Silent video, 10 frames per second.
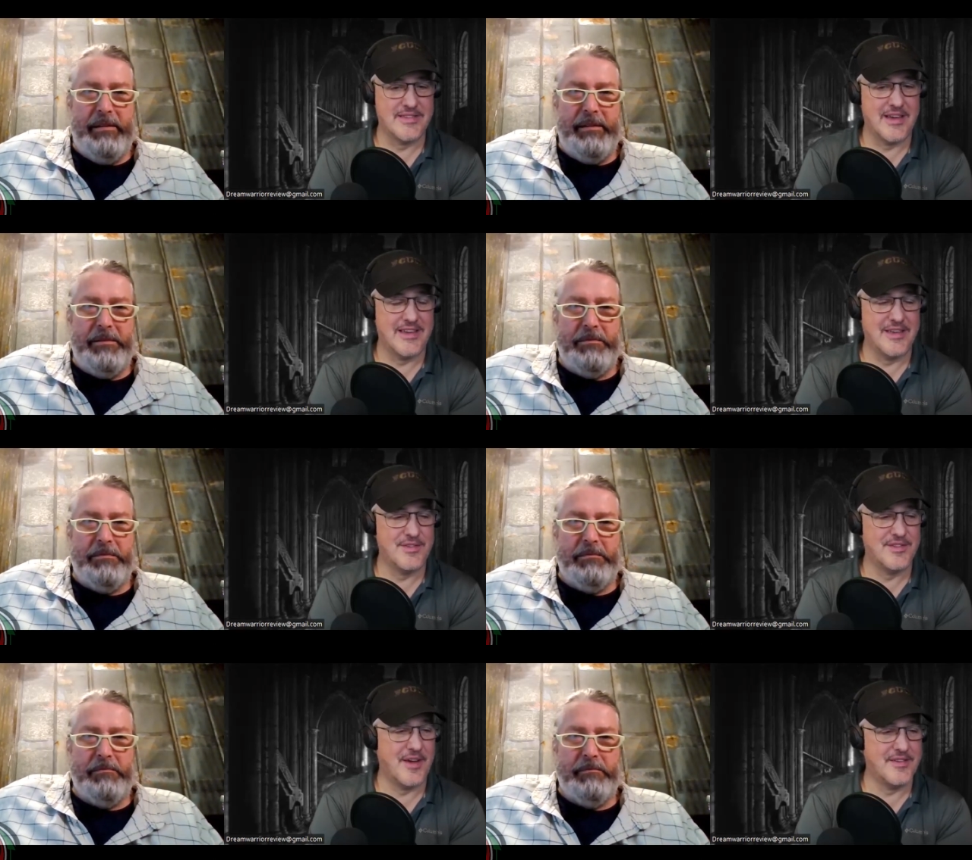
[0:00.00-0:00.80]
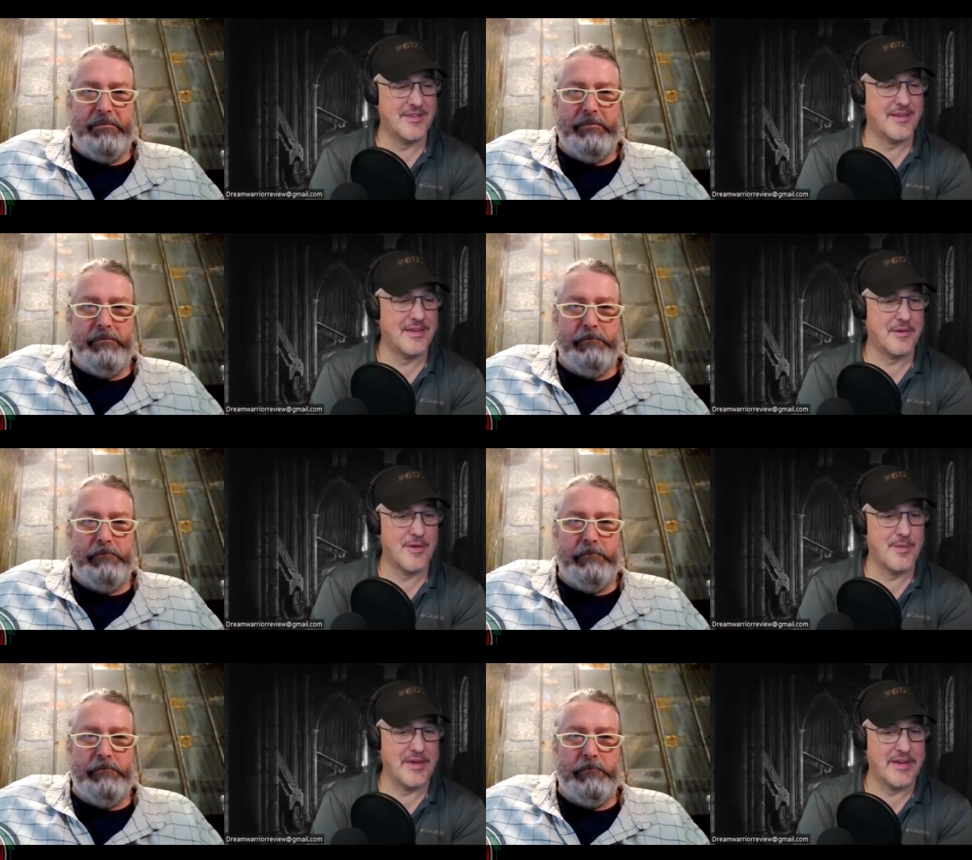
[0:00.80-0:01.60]
Speaker 1: Uh, he was doing all these
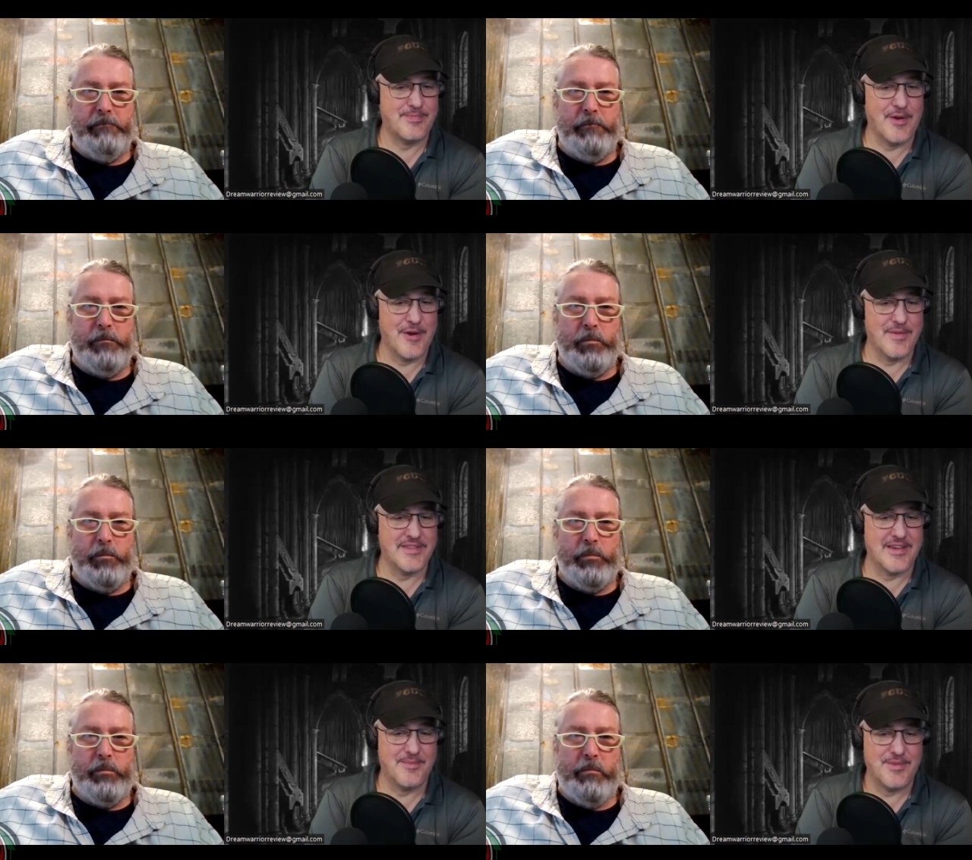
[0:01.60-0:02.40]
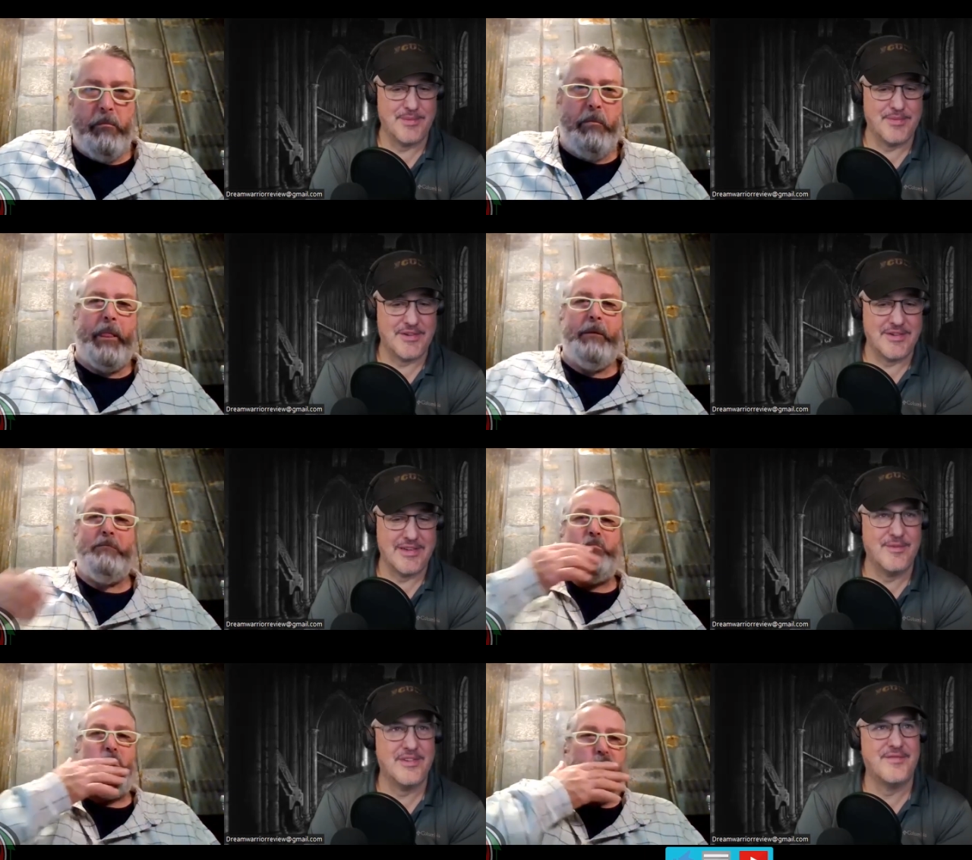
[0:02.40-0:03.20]
creepy experiments on people.
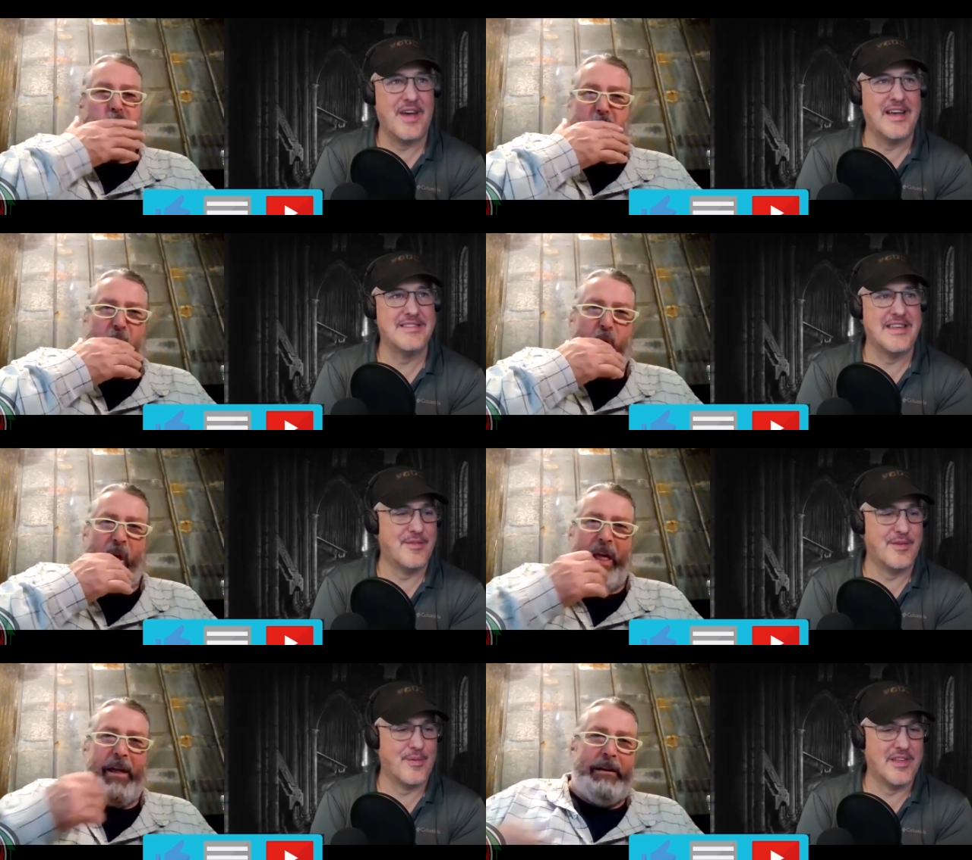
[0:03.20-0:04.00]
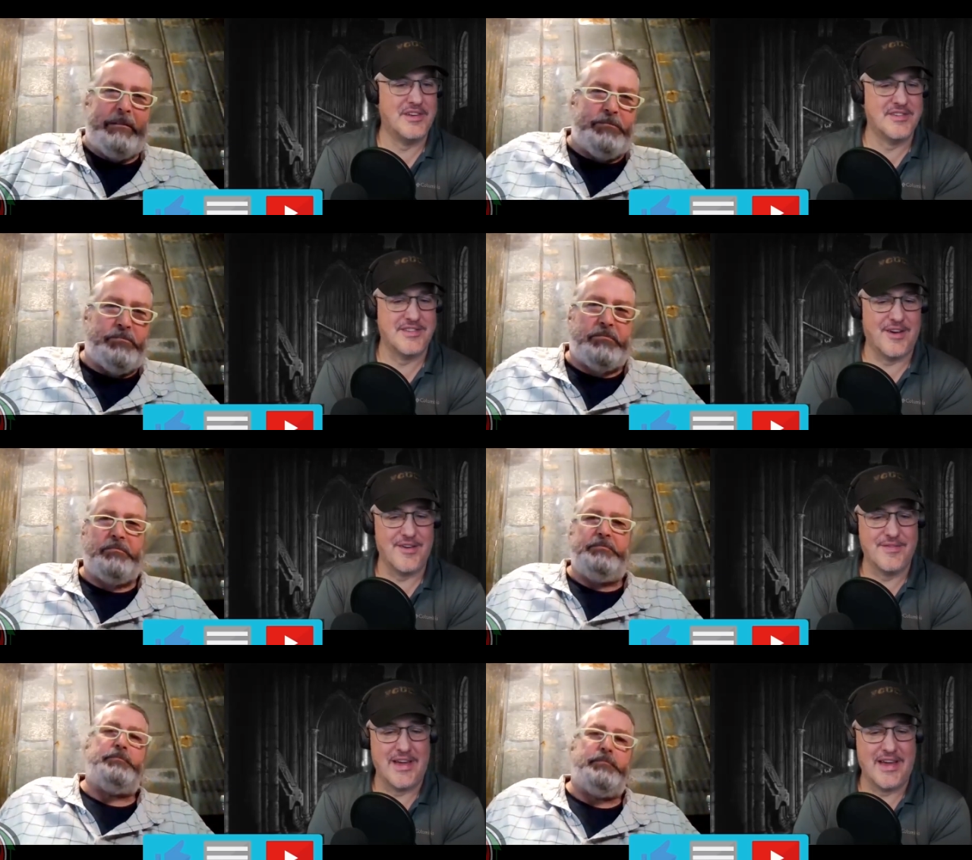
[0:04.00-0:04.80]
He was fascinated with religious
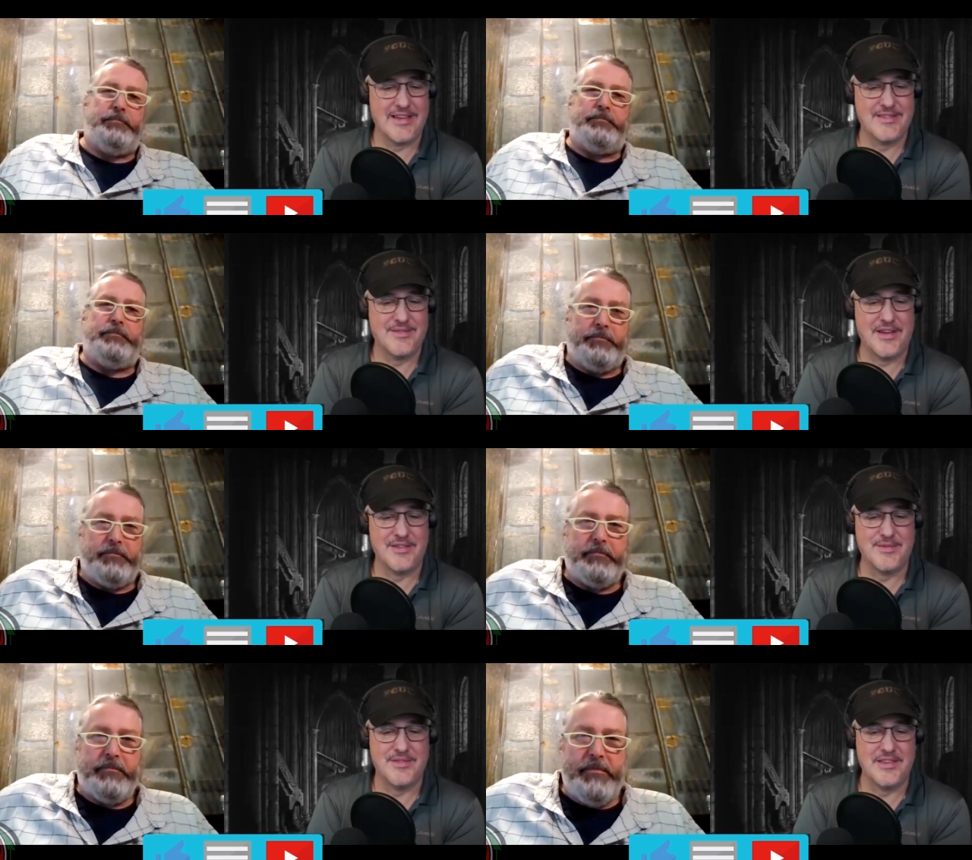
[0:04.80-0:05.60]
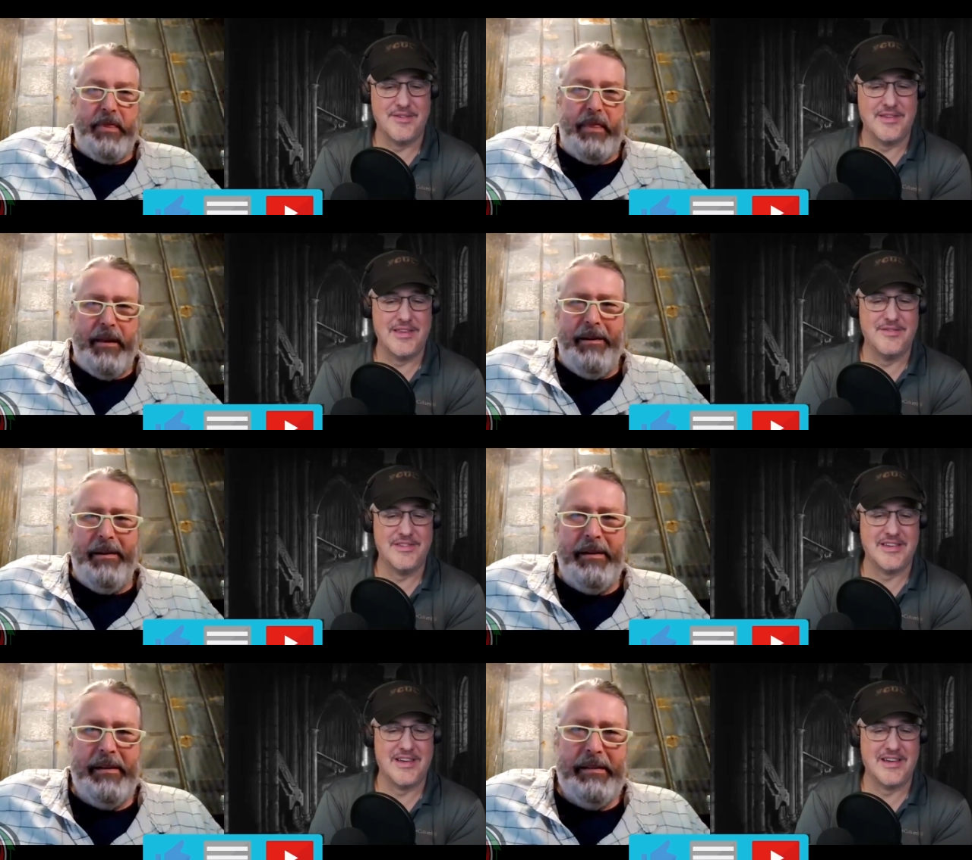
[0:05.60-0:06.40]
artifacts. What else was he doing? He
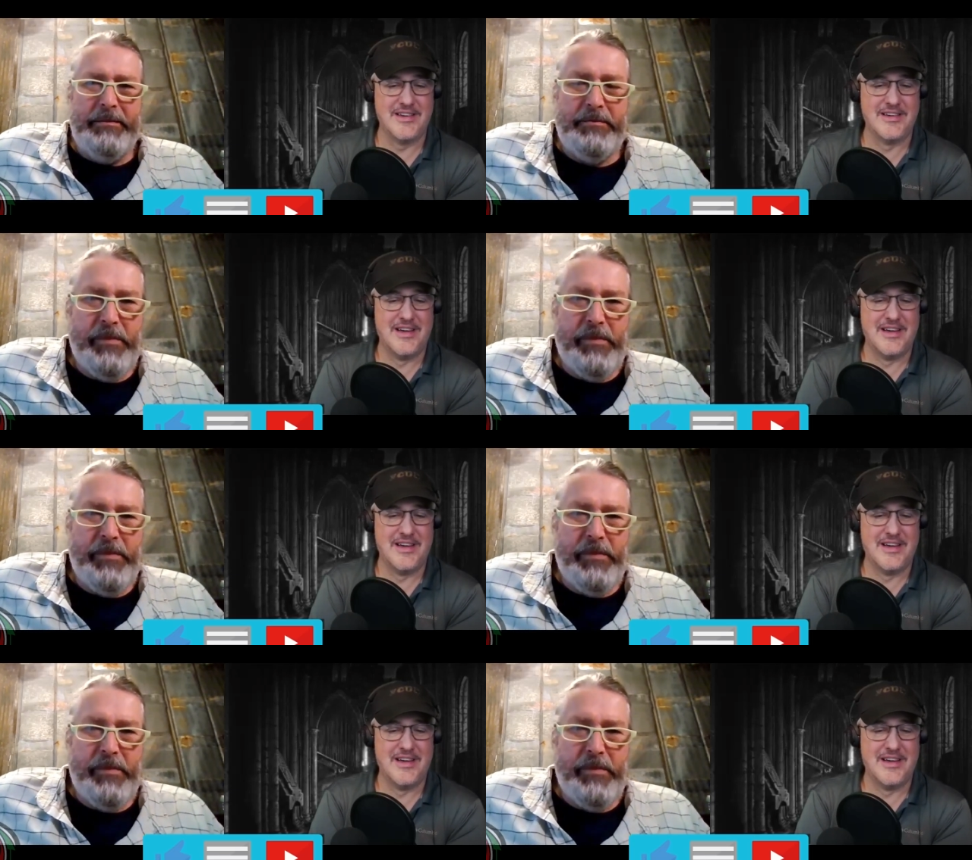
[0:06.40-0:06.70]
was uh,